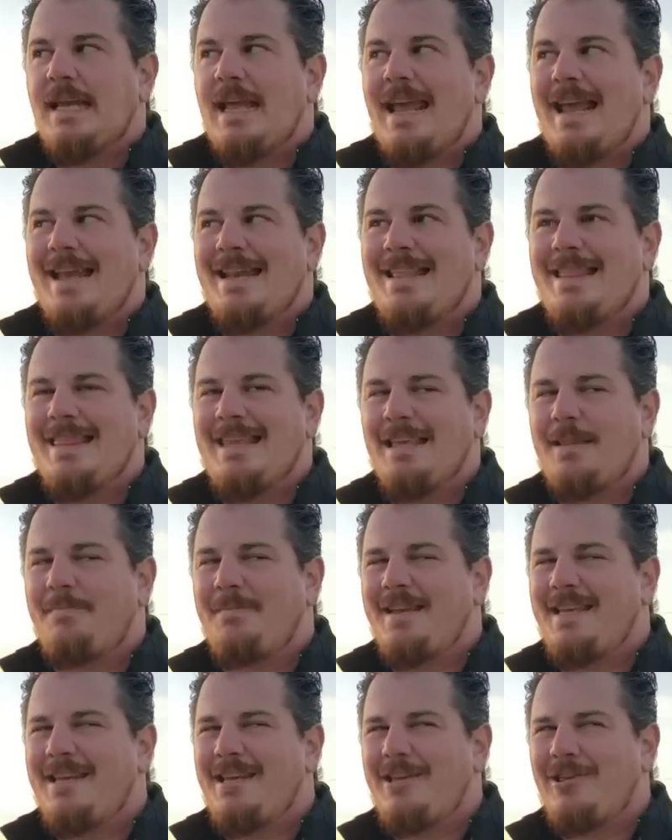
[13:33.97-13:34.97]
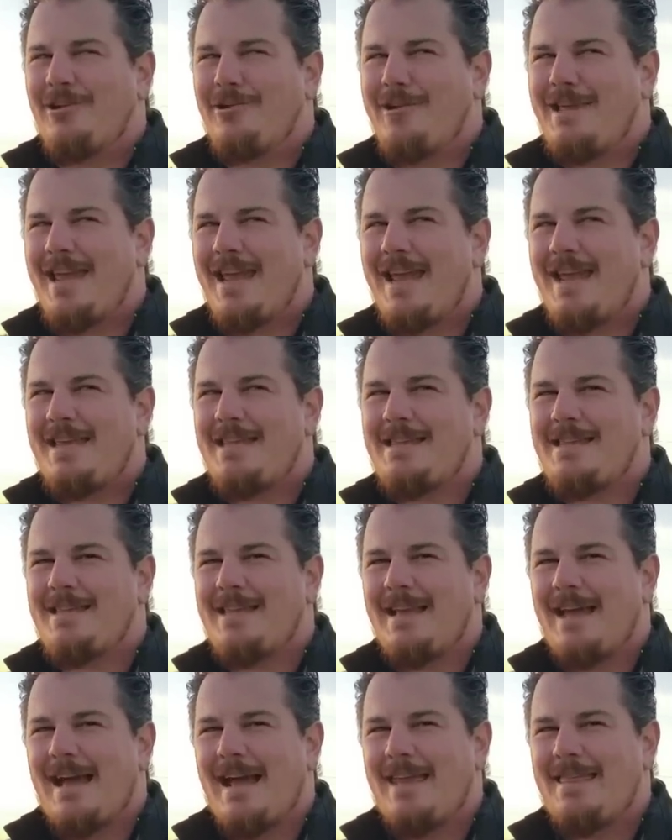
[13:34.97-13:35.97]
And in this particular case,
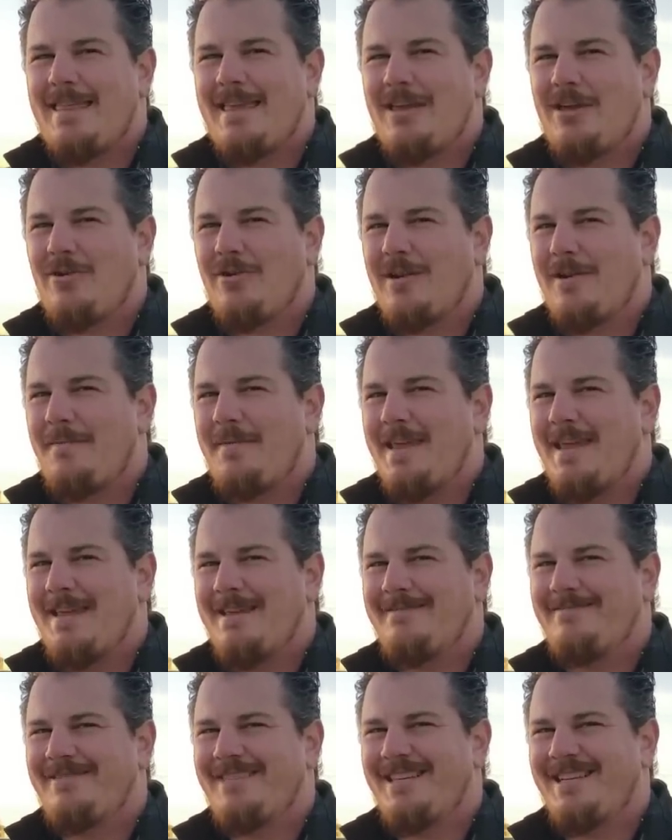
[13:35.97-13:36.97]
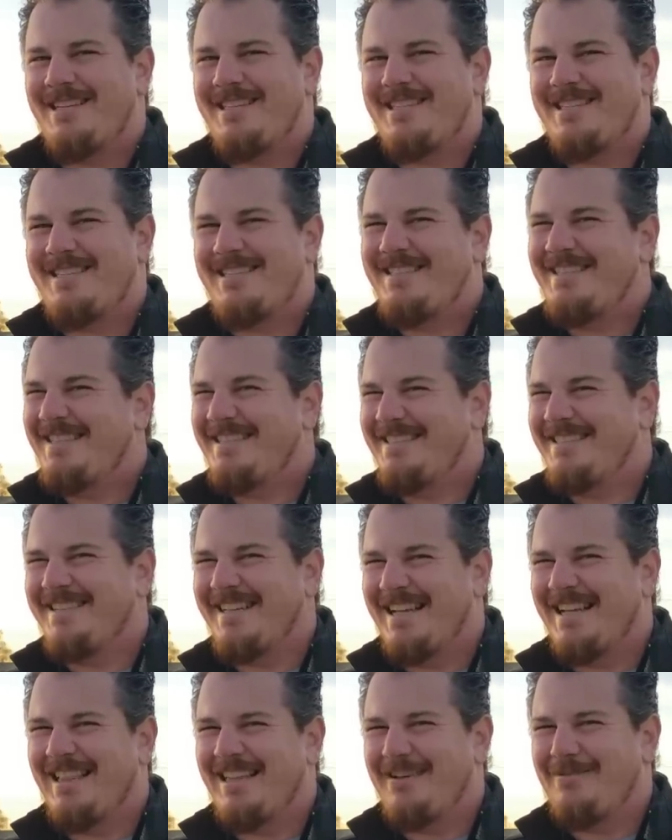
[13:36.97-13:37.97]
I think you're gonna be just
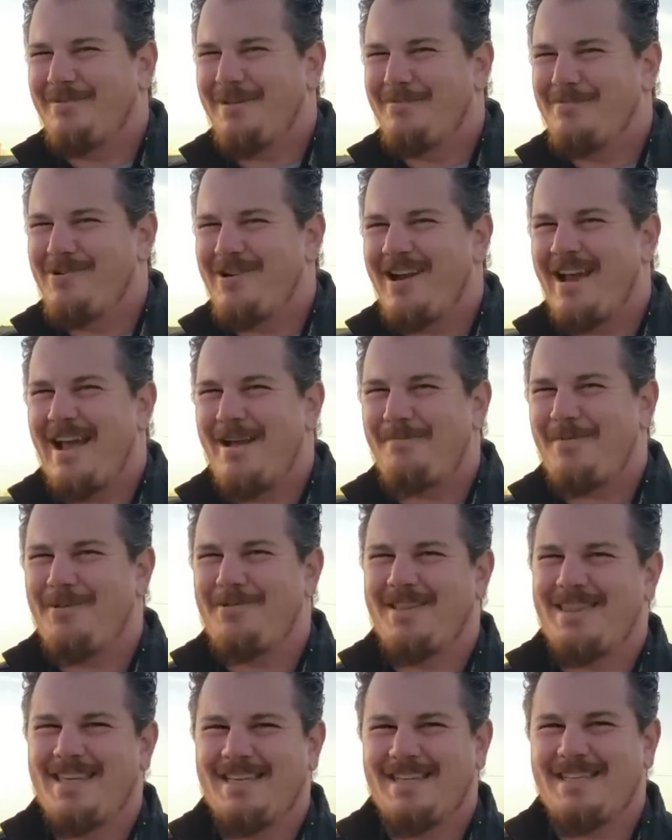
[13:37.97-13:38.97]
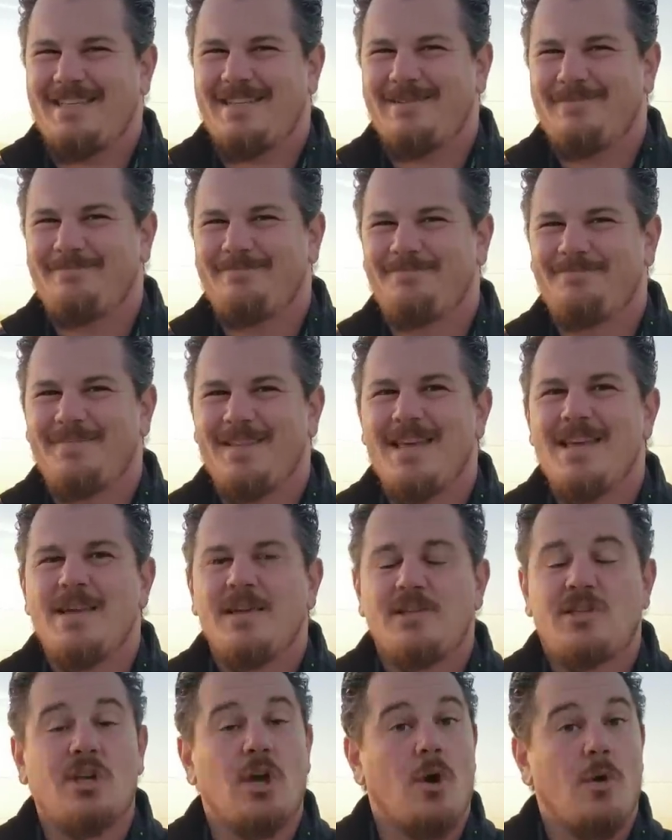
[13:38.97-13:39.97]
a little bit more happy with this.
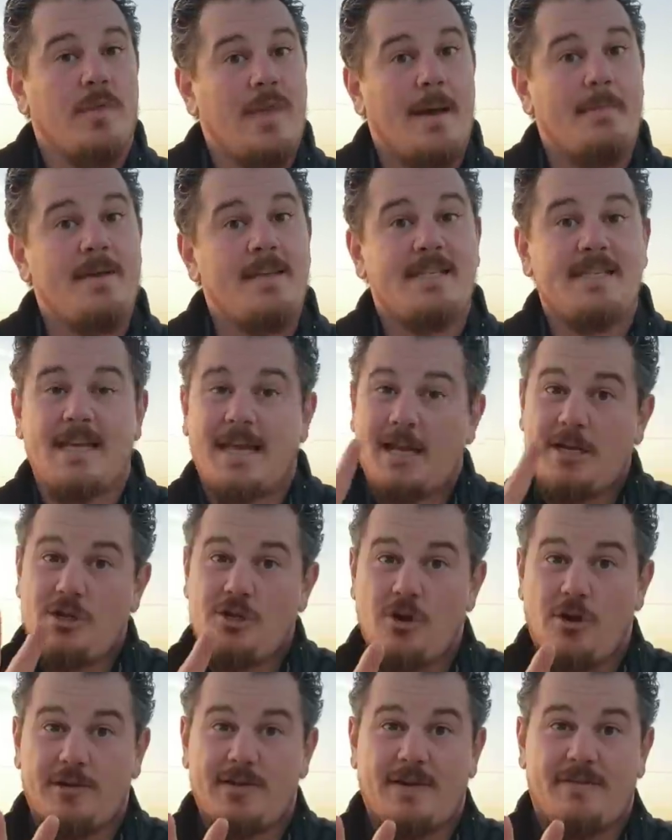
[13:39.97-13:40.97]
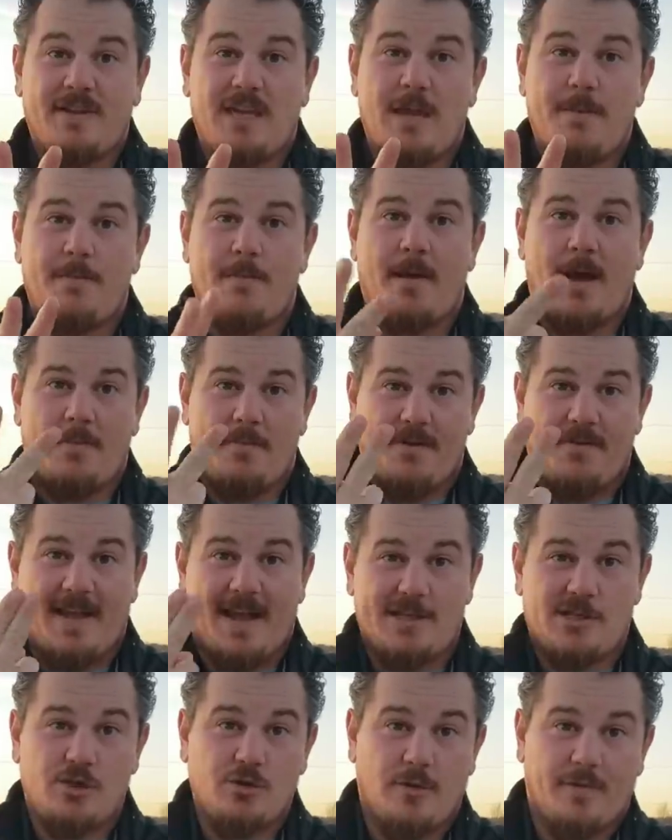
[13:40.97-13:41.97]
So that being said, you also have to keep in mind, we've
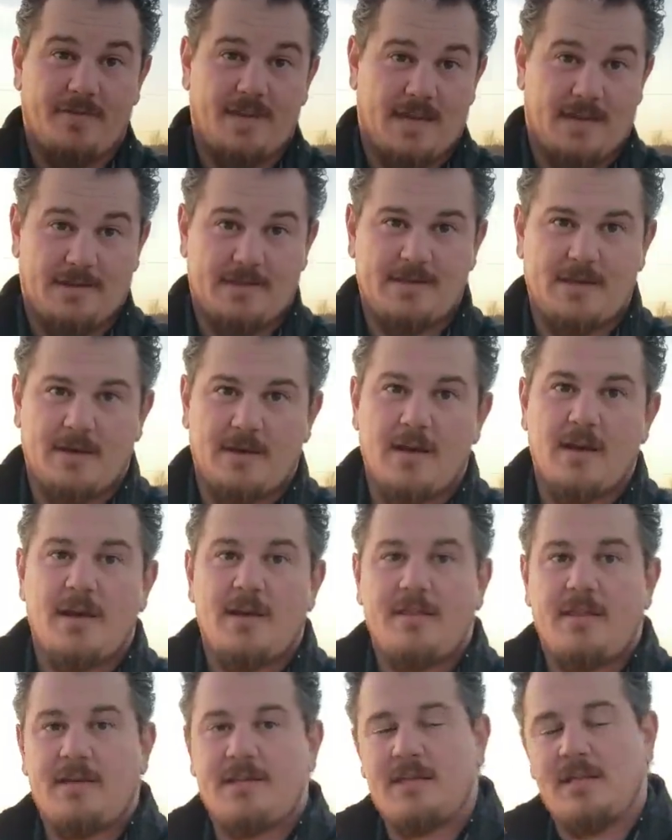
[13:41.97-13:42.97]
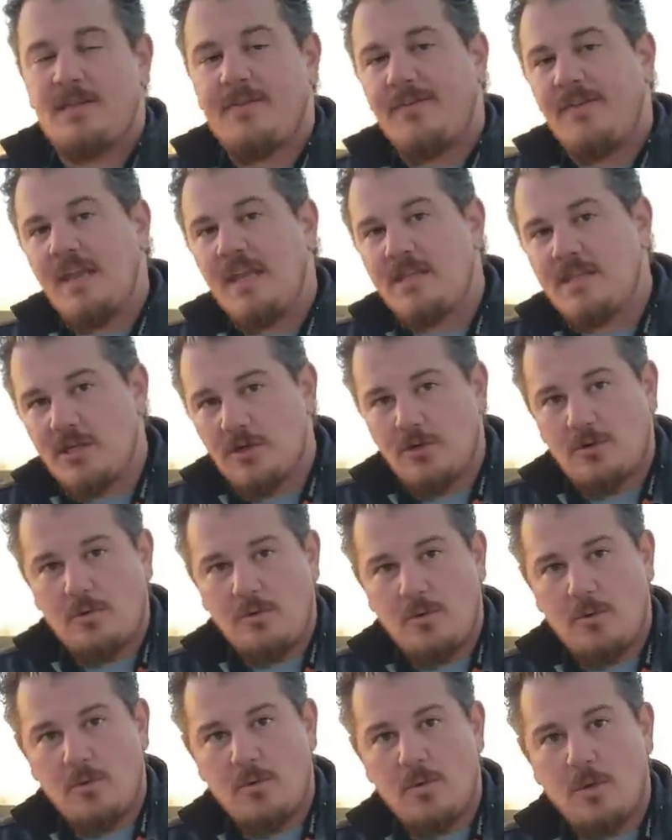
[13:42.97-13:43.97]
had two of these. This is
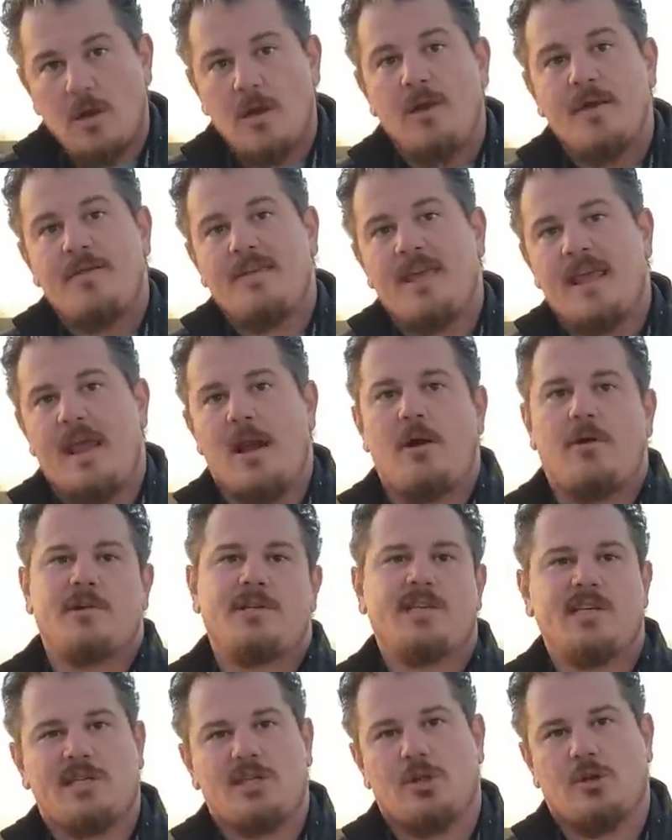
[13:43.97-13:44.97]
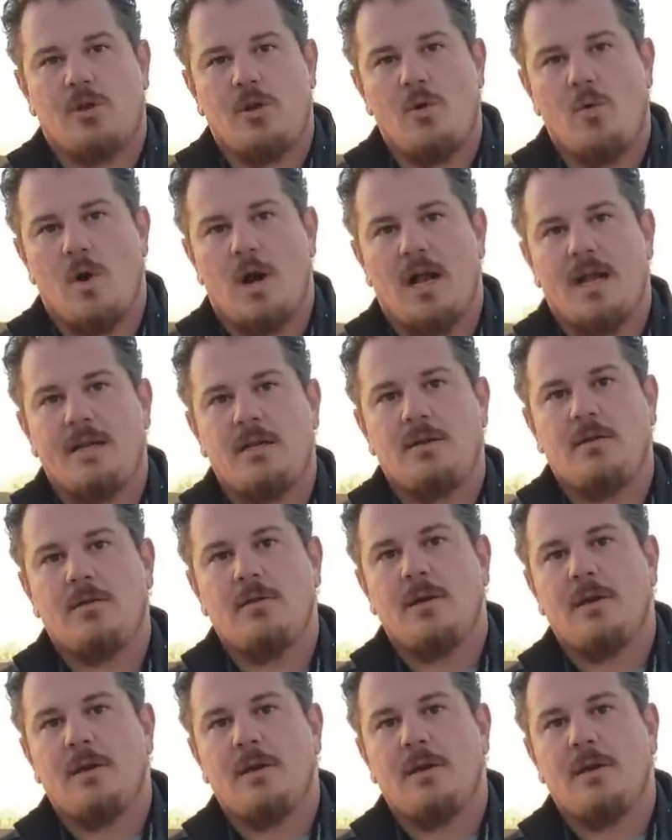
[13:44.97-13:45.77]
V2, the AR631.